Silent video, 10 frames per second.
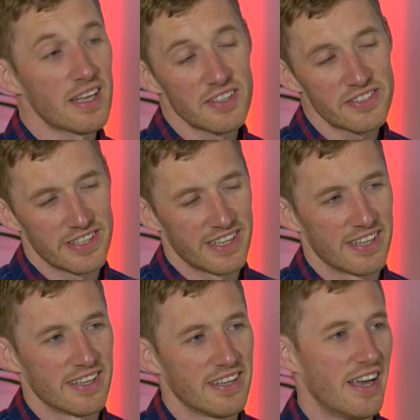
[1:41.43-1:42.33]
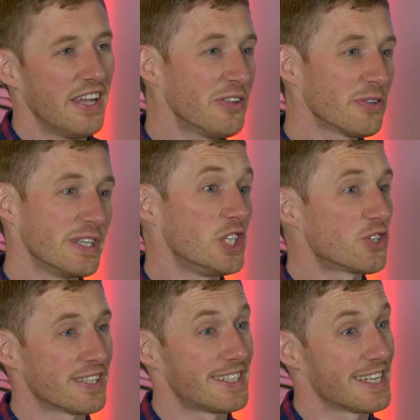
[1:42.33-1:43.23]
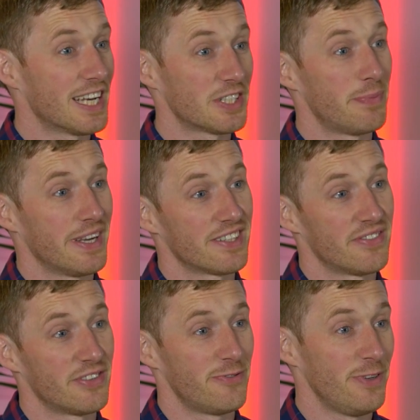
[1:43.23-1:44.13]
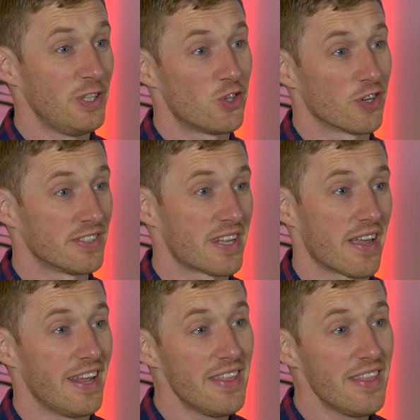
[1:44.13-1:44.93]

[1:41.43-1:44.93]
Thanks, Daniela. Another interesting aspect of this feature is that